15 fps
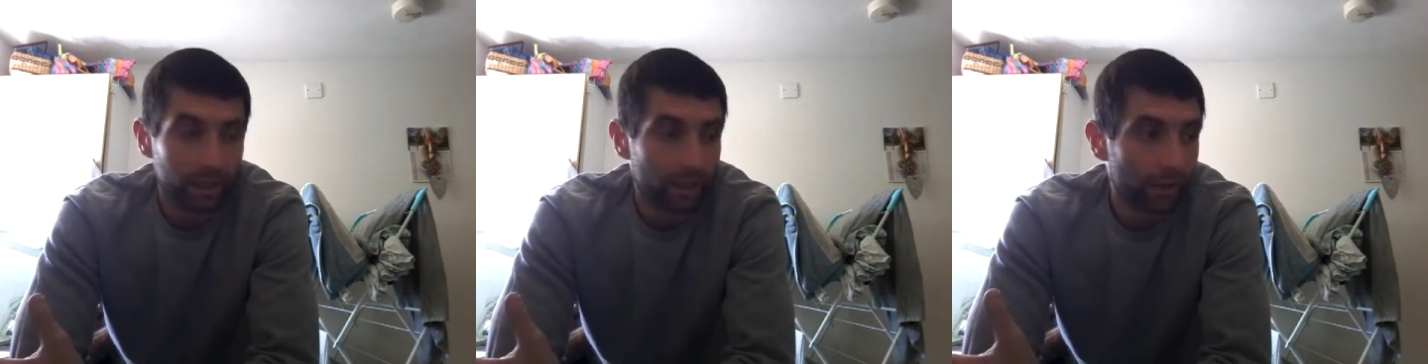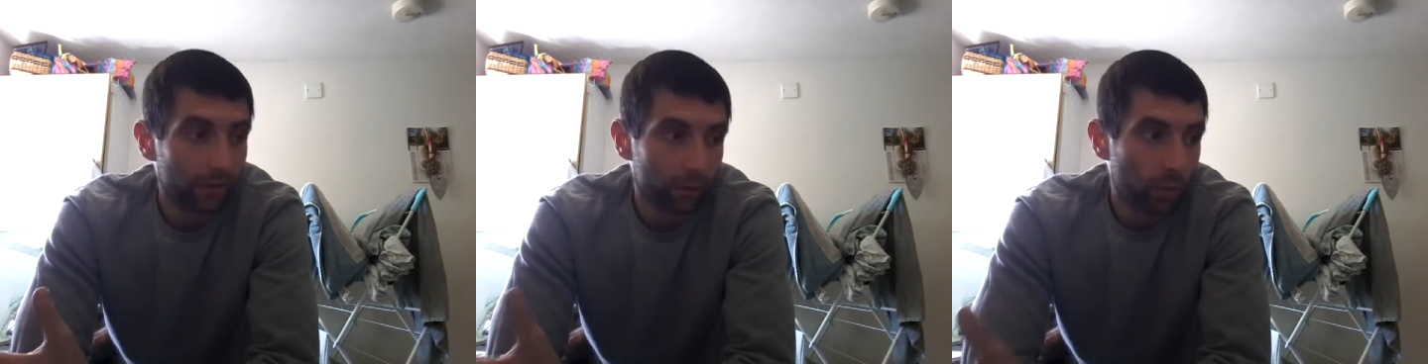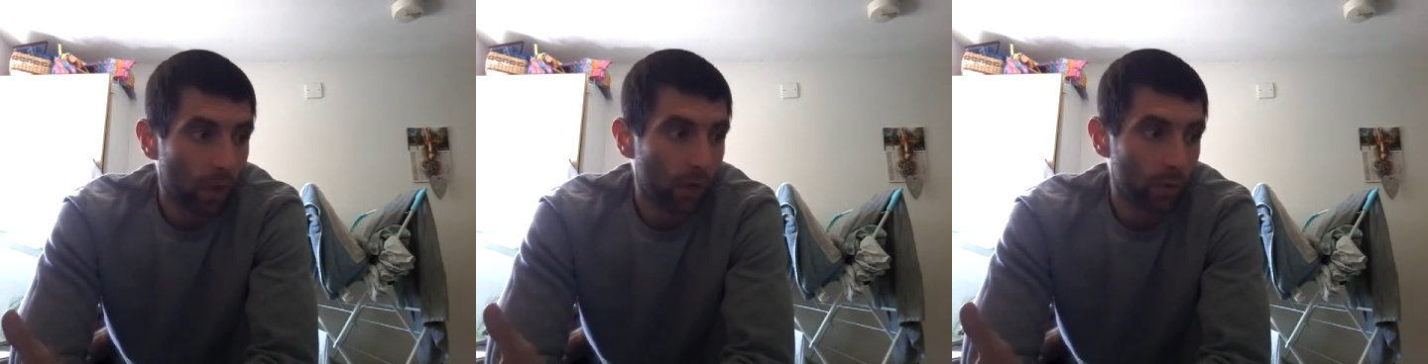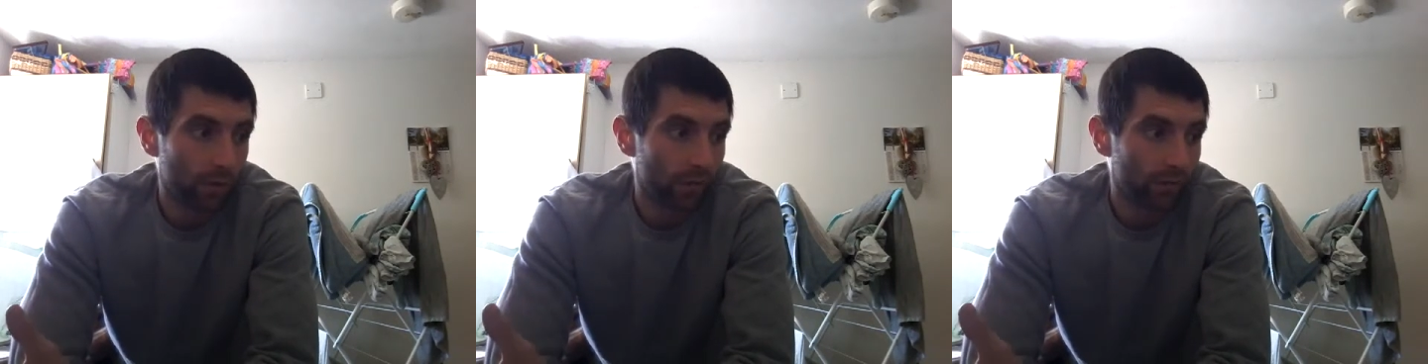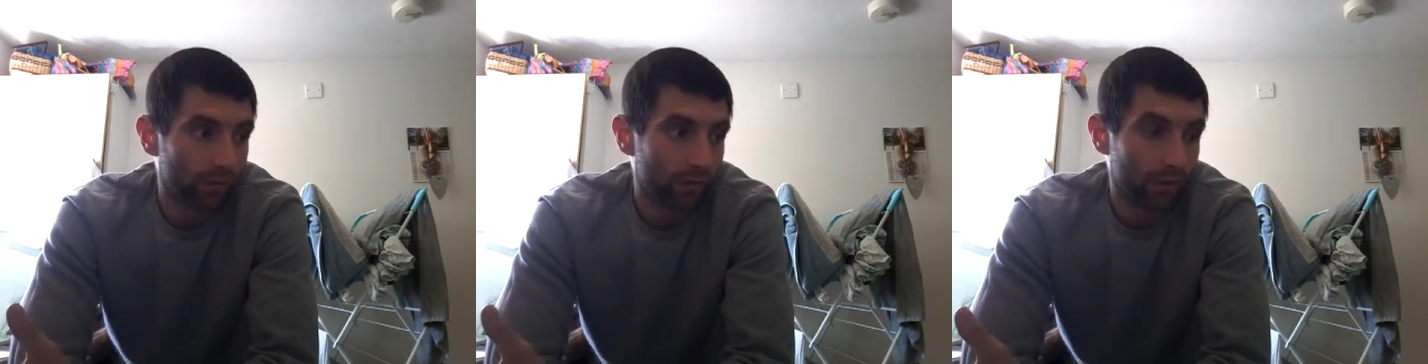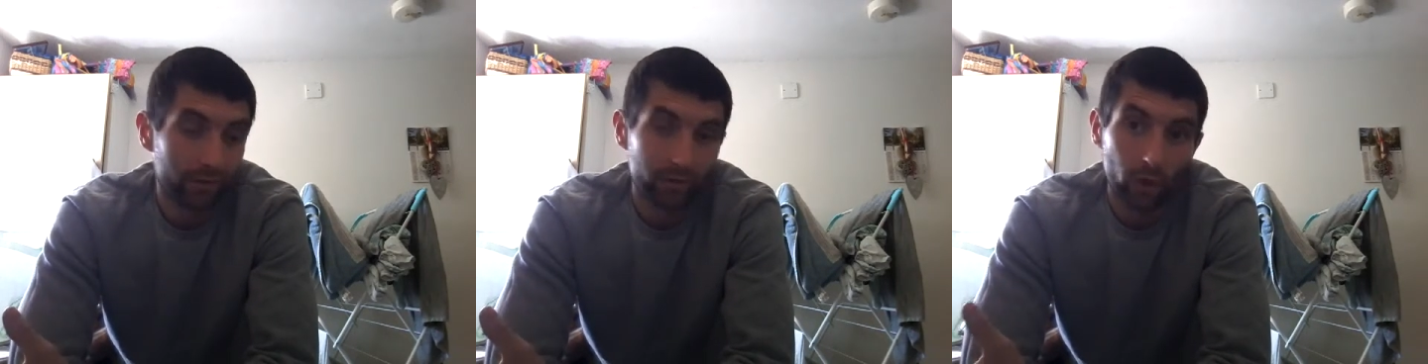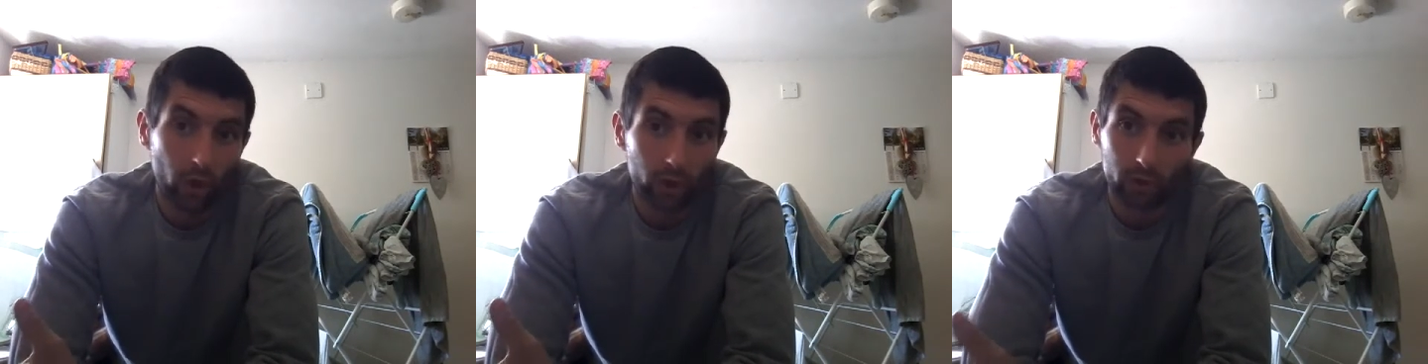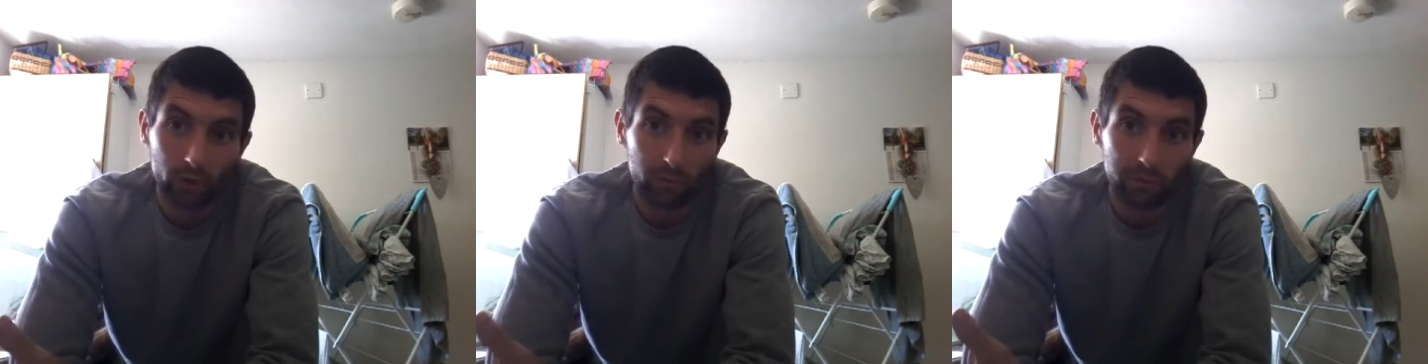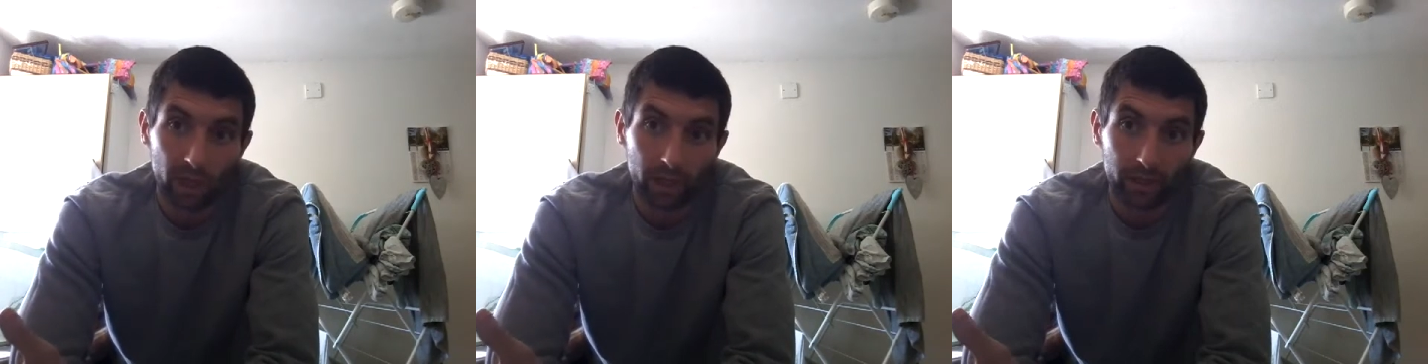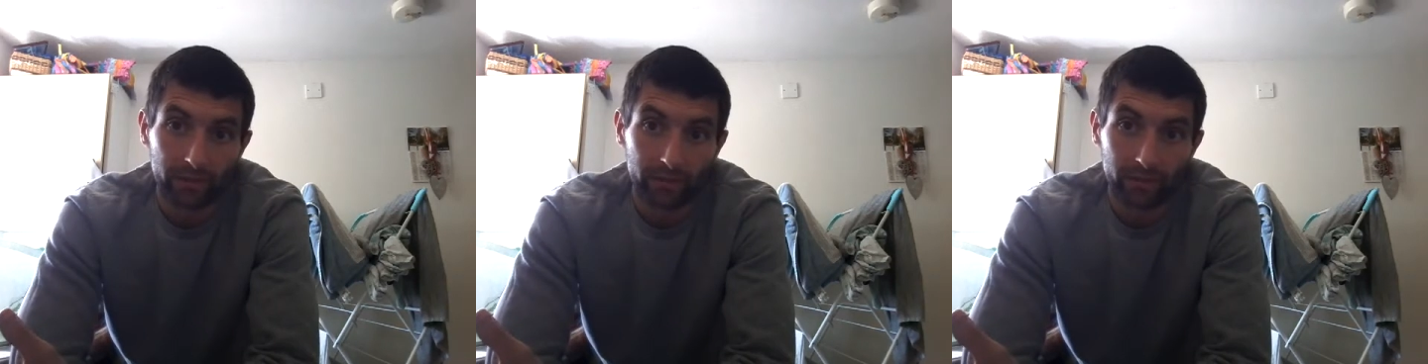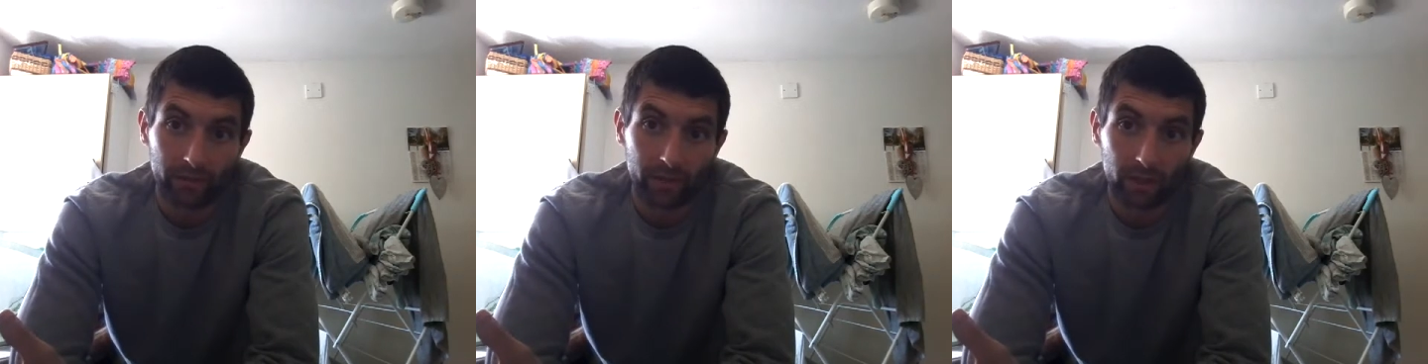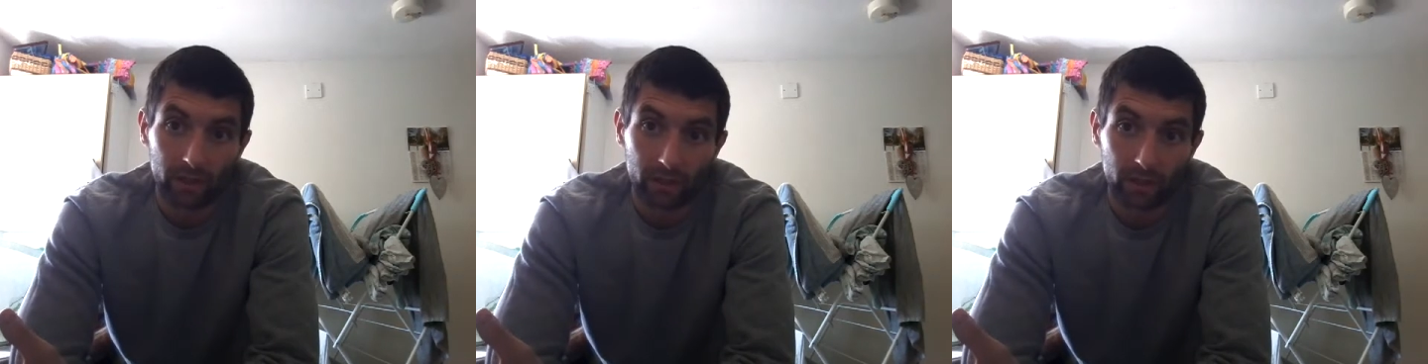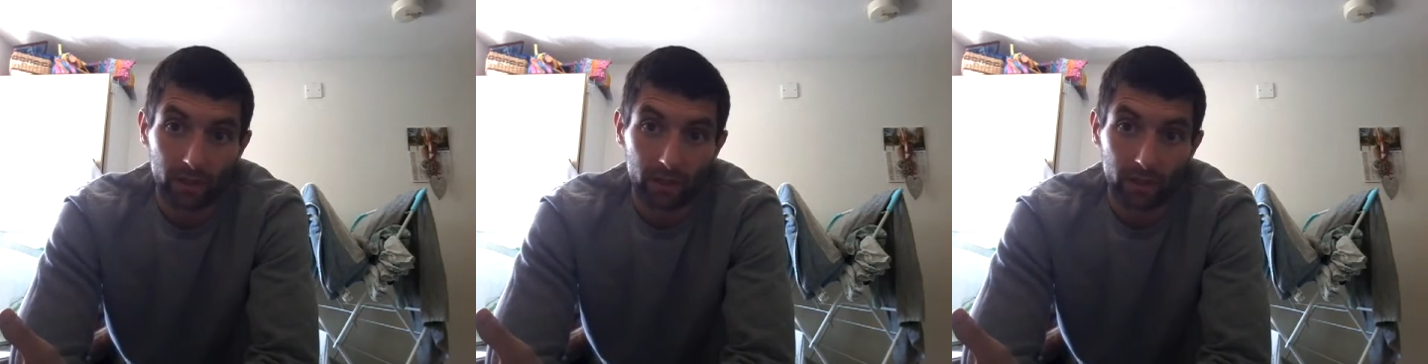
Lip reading: this world is not a good place, is it?